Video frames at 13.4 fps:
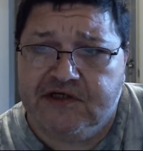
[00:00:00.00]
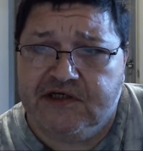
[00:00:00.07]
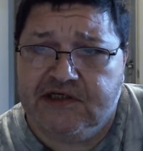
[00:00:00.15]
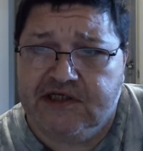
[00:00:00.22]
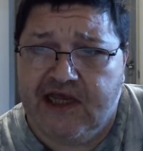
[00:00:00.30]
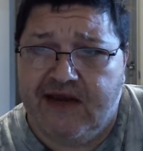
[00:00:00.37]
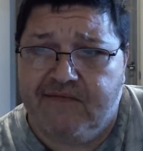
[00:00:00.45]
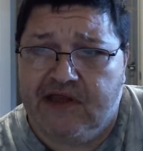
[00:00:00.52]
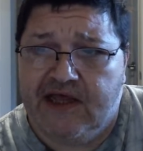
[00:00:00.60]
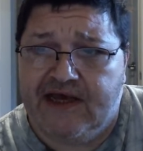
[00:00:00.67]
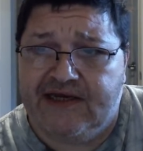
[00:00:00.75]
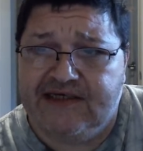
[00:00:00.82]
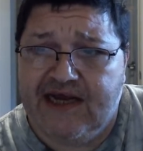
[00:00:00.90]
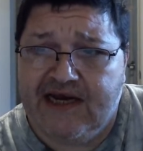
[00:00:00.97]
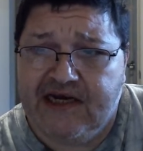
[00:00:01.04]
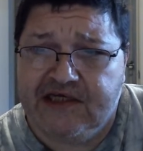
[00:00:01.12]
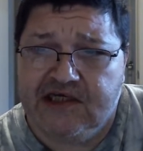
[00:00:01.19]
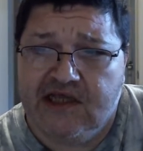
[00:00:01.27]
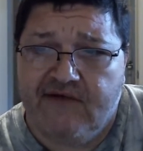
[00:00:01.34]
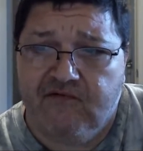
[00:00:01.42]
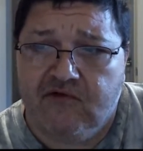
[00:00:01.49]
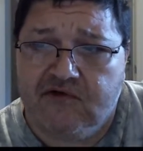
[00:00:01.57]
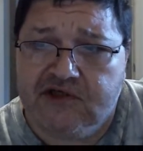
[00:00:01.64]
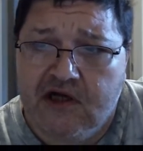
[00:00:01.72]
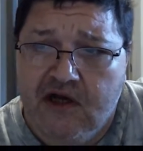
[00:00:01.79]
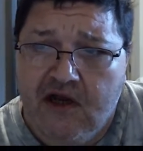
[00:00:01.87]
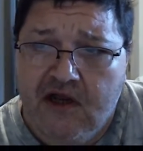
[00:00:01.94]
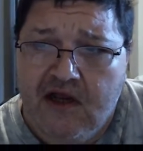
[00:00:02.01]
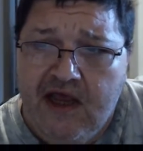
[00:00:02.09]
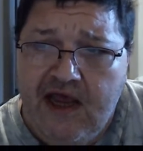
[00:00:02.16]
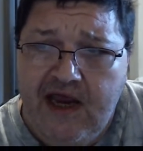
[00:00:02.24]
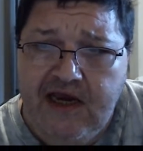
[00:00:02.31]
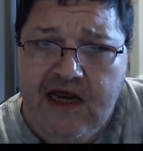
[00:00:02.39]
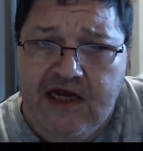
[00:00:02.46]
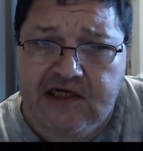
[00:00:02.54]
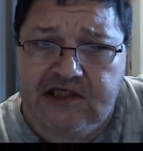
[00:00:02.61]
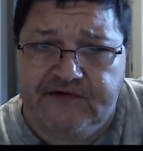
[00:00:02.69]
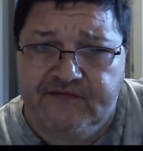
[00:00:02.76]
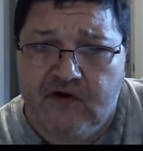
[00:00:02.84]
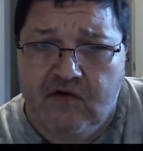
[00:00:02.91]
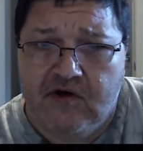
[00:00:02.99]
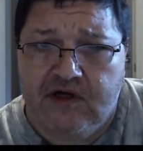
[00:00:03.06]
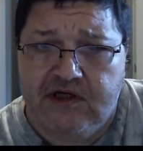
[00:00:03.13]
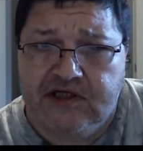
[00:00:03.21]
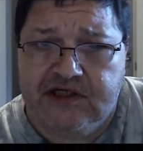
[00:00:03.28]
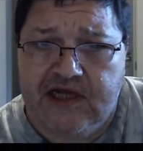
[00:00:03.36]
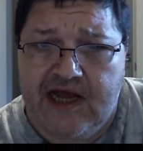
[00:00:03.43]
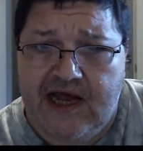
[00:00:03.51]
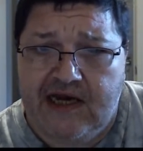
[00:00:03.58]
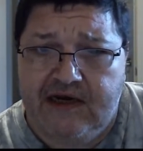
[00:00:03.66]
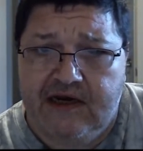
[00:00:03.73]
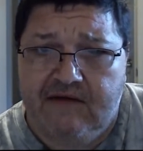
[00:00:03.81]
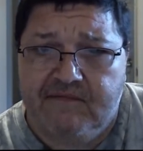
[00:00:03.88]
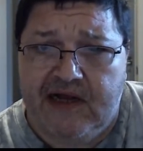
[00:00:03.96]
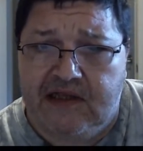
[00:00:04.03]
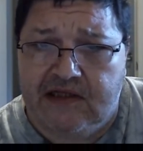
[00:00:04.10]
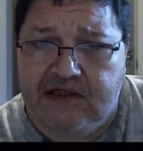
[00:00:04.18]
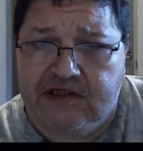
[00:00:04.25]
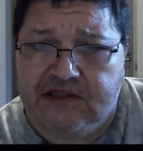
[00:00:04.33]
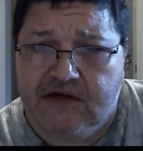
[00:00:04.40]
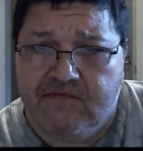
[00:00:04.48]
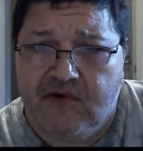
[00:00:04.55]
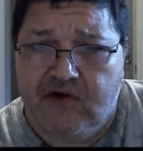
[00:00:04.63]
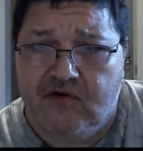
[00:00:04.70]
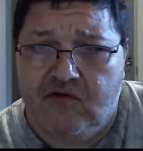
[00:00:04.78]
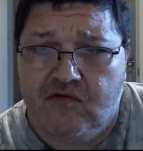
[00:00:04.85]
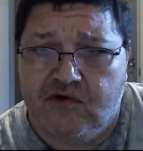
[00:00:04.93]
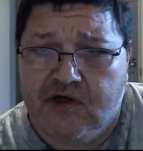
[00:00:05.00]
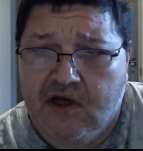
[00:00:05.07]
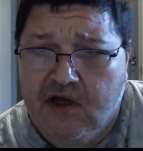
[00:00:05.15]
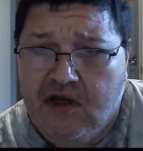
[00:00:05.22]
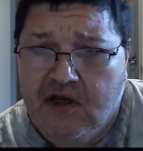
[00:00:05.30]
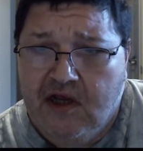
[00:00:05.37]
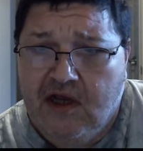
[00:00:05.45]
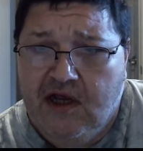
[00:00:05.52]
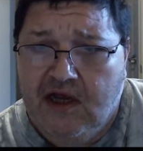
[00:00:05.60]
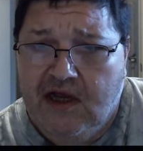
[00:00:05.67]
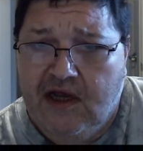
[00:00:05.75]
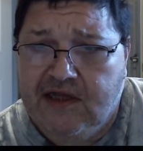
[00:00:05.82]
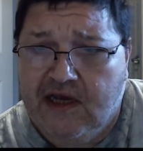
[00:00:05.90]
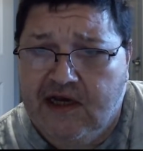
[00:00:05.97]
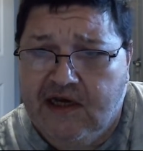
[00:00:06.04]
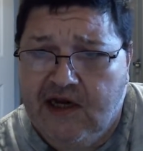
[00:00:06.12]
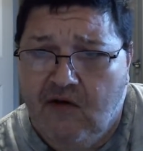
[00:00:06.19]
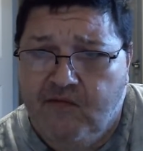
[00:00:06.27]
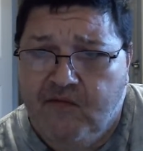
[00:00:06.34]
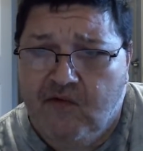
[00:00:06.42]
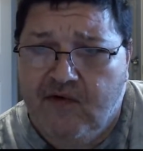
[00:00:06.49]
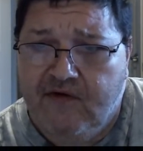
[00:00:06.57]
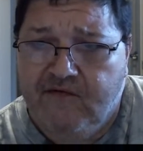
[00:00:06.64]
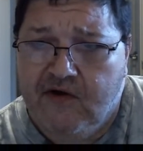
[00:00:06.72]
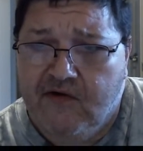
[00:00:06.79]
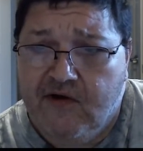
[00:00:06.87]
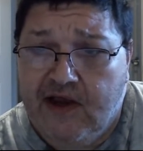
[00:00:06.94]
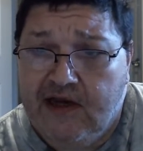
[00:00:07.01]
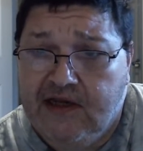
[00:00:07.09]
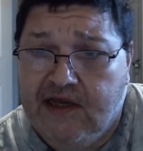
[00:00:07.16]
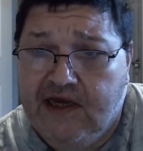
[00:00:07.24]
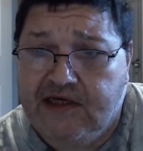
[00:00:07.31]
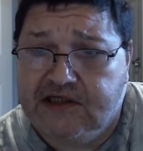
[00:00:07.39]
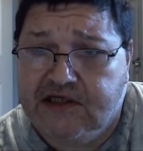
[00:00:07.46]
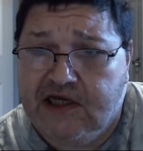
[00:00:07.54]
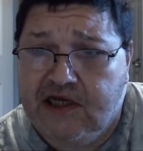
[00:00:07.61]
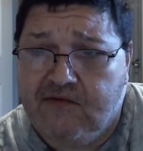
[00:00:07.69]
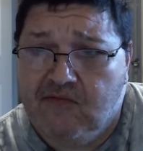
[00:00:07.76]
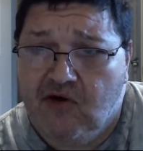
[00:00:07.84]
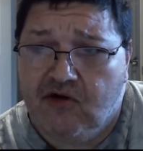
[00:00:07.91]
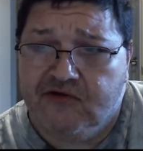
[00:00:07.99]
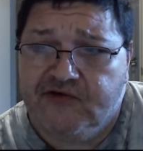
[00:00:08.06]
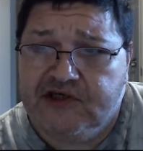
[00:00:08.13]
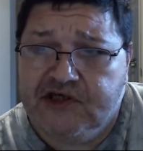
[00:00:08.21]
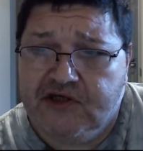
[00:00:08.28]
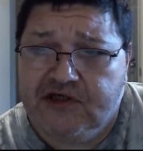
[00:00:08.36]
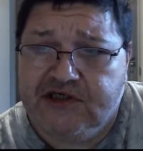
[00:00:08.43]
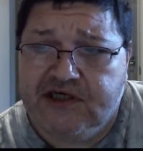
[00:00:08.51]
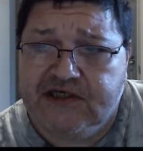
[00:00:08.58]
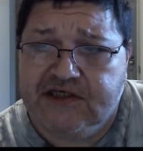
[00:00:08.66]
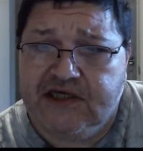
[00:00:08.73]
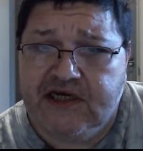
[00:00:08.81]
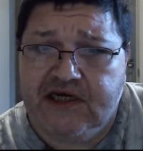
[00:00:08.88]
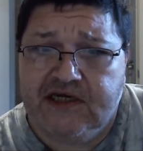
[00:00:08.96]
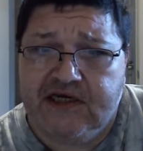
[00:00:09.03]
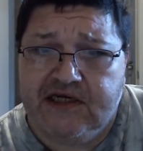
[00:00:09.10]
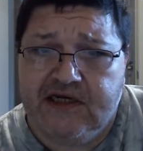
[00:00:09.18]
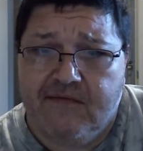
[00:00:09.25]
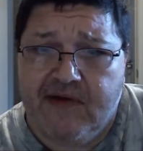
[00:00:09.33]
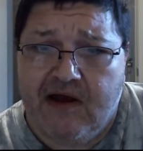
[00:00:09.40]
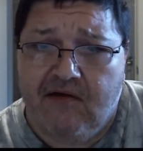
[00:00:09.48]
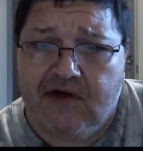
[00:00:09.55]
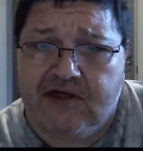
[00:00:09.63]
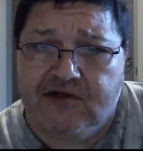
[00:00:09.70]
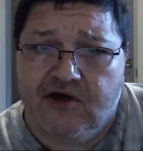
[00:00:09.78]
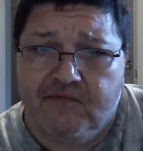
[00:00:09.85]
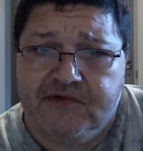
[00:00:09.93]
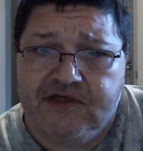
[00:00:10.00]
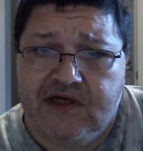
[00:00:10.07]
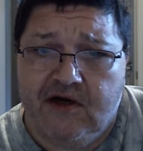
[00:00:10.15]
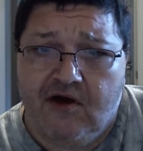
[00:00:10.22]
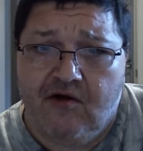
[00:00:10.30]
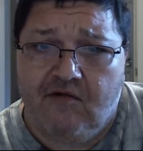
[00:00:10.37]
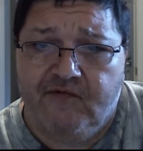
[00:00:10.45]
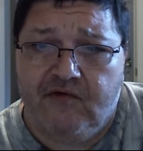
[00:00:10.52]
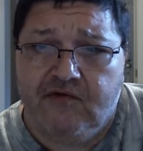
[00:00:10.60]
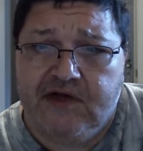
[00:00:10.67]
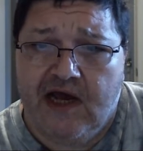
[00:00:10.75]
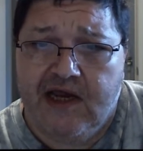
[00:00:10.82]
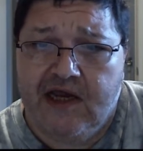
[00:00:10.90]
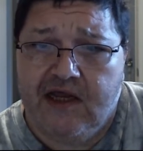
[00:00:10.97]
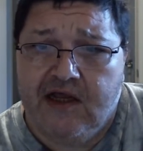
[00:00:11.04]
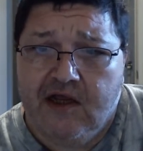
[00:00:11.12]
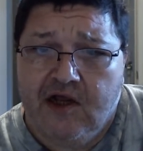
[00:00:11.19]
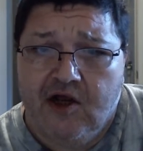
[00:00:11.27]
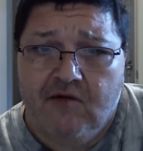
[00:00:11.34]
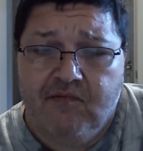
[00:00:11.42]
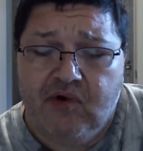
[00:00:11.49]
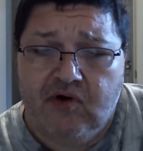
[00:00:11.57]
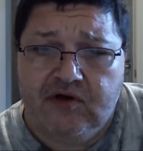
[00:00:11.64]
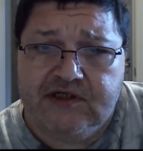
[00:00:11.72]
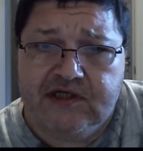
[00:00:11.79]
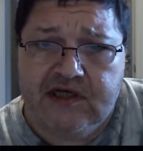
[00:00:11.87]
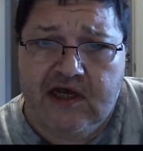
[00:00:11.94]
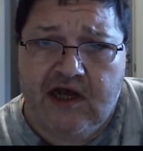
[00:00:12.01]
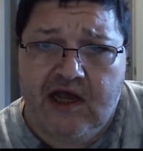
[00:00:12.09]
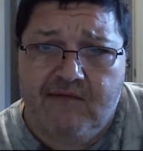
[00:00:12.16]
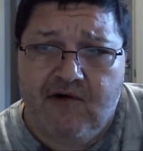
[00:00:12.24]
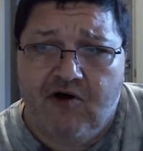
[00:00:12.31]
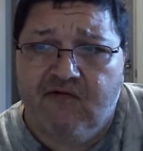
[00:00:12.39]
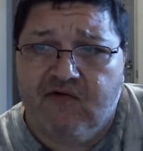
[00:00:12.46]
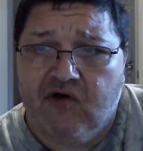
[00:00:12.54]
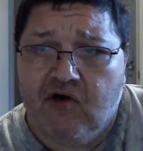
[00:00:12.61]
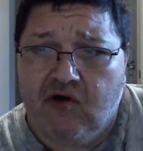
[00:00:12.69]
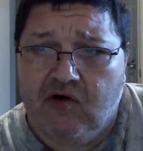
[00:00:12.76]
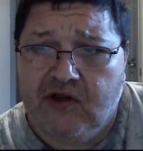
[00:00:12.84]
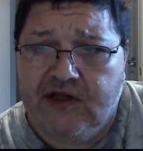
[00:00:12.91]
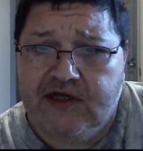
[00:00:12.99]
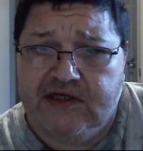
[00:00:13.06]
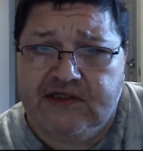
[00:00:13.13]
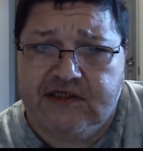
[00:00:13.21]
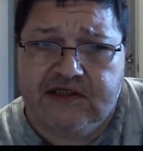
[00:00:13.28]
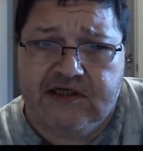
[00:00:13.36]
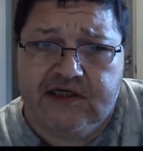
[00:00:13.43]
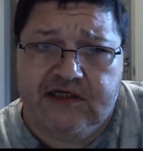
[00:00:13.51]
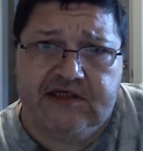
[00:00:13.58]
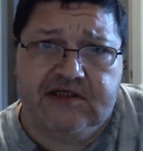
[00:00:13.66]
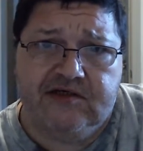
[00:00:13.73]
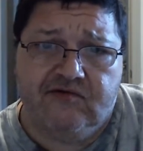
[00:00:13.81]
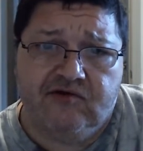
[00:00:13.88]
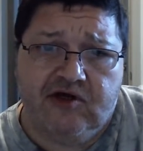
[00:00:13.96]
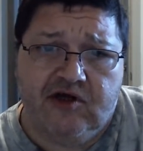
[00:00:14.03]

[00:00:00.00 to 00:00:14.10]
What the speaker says: can stabilize energy levels, enhance focus, and balance mood. And that can help with your ADHD. More research is needed about adopting a whole food diet, but overall it is